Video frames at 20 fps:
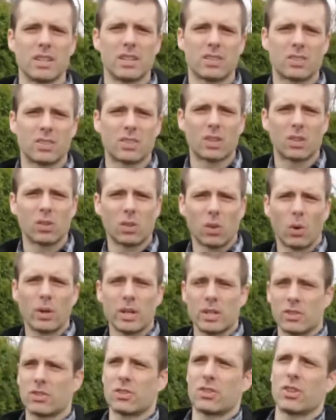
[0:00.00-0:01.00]
And this is a
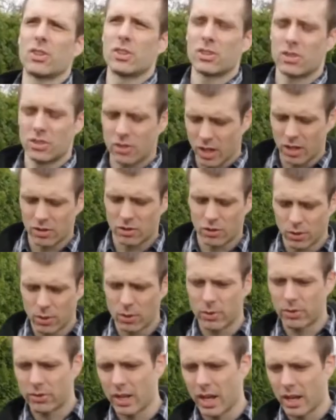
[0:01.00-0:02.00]
glorious tr- uh,
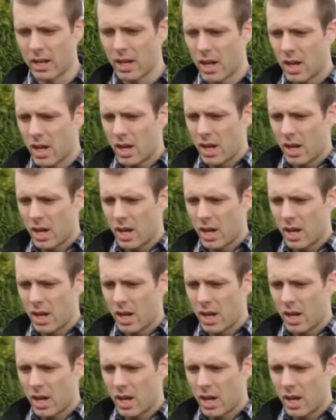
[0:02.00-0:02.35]
truth that